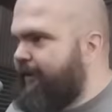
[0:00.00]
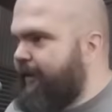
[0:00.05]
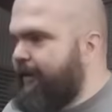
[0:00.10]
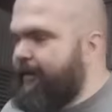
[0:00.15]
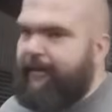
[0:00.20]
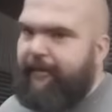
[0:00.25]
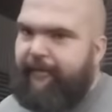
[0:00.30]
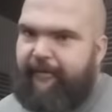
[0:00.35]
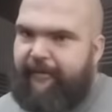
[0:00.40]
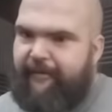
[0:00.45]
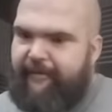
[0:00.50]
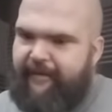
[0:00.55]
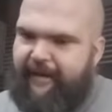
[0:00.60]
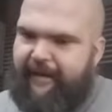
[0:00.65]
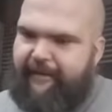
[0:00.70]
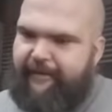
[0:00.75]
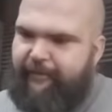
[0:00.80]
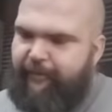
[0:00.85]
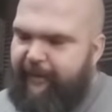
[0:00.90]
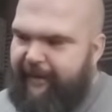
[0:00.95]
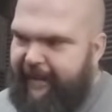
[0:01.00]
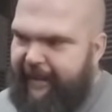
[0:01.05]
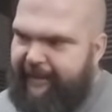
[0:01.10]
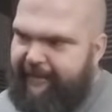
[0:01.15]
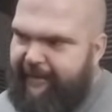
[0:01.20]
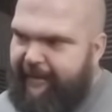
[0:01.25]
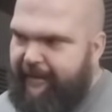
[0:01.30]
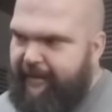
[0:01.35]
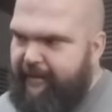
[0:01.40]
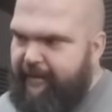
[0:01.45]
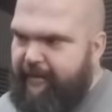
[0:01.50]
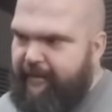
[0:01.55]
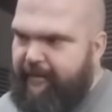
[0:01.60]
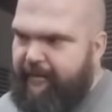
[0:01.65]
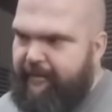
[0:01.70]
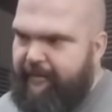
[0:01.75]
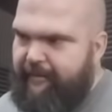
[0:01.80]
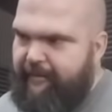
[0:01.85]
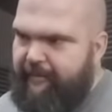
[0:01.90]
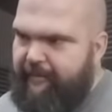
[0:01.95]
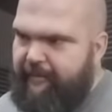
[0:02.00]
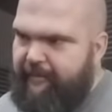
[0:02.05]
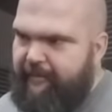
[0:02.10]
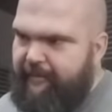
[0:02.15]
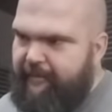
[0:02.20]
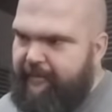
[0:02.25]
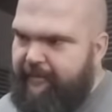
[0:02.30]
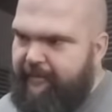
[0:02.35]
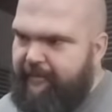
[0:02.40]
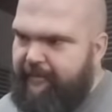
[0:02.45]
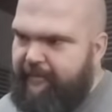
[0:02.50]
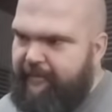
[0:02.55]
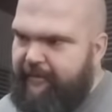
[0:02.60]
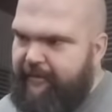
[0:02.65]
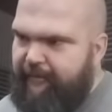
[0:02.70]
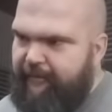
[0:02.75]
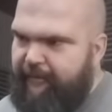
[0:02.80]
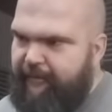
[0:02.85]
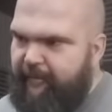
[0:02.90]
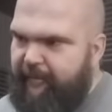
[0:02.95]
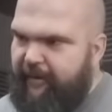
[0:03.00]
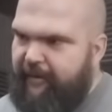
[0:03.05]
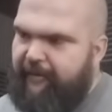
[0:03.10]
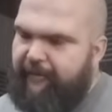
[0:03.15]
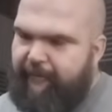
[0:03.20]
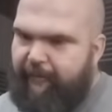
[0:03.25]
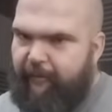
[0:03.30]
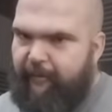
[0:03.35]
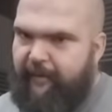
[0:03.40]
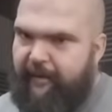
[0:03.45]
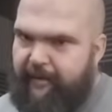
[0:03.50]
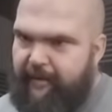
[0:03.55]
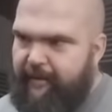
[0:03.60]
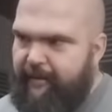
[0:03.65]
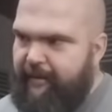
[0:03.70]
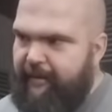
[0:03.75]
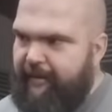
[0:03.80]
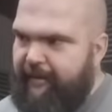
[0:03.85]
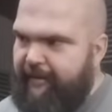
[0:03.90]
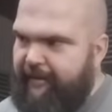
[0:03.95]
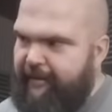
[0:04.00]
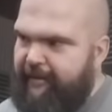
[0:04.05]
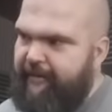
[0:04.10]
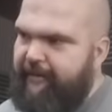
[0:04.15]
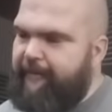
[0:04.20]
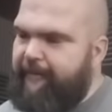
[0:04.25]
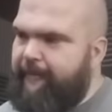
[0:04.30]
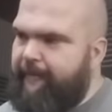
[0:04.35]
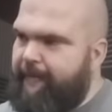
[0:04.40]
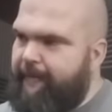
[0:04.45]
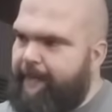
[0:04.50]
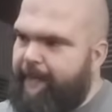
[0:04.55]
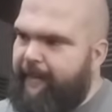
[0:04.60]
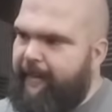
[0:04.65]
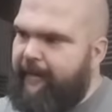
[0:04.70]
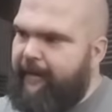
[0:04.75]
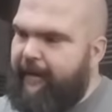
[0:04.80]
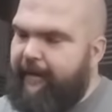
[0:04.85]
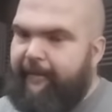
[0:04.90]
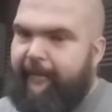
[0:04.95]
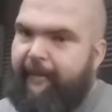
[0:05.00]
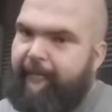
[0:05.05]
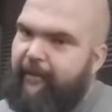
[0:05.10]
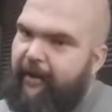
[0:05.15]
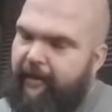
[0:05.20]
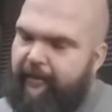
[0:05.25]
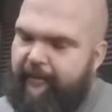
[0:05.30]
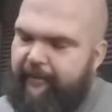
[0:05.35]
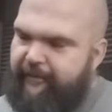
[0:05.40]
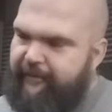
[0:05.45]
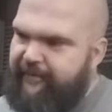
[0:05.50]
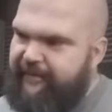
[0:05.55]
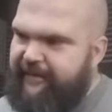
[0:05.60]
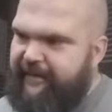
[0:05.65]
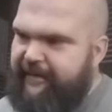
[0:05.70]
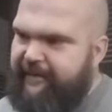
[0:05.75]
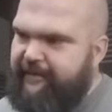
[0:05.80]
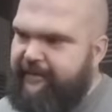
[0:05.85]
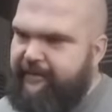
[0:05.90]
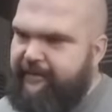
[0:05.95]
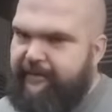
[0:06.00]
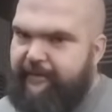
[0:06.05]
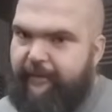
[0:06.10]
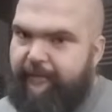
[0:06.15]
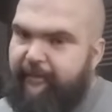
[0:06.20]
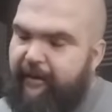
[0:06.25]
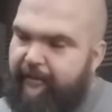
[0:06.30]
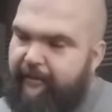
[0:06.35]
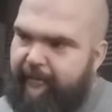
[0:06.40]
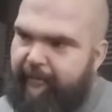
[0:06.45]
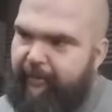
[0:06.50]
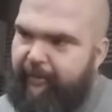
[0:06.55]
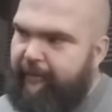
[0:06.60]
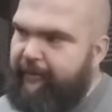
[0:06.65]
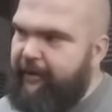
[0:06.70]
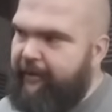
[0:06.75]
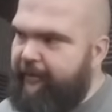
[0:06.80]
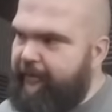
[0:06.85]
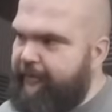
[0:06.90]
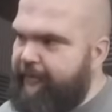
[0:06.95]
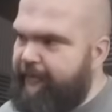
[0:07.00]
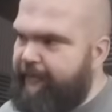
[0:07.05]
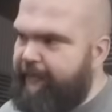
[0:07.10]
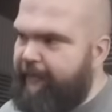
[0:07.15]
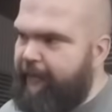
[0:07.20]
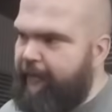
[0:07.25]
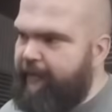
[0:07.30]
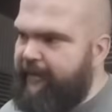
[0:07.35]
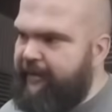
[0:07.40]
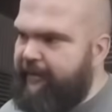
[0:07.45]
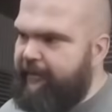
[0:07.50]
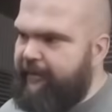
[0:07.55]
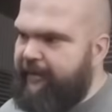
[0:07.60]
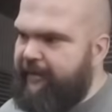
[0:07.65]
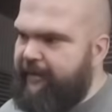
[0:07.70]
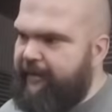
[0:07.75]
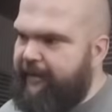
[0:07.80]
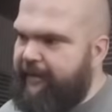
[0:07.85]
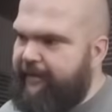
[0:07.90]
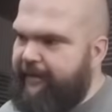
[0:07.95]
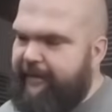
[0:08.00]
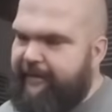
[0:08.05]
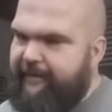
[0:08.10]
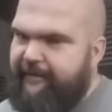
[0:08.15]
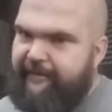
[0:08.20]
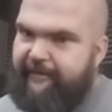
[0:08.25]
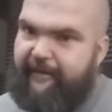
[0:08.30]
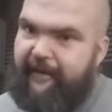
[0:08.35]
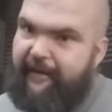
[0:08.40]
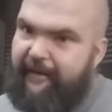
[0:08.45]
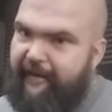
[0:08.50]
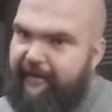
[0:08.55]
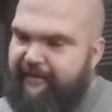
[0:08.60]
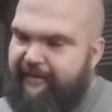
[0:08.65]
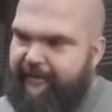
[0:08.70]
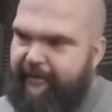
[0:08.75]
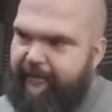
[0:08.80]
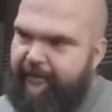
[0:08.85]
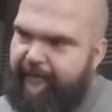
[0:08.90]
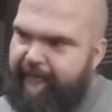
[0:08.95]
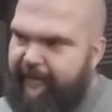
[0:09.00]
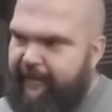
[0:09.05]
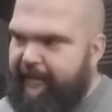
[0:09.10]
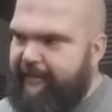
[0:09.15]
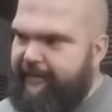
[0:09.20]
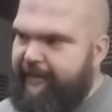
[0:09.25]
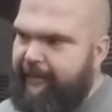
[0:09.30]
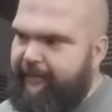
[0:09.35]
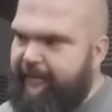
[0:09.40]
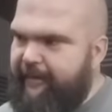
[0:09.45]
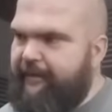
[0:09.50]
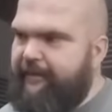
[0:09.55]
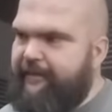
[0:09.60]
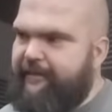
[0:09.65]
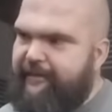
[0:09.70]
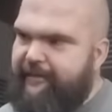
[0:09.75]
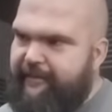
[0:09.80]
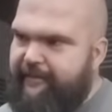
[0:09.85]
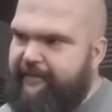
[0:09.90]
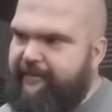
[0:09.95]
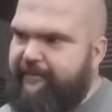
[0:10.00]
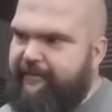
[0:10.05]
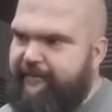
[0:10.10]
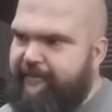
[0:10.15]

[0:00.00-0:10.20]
so there's like 28 days to a month, 4 months, and a year. And I'm not going to do seasons. Probably not going to do farming or anything like that. This is not a Stardew Valley type thing. It's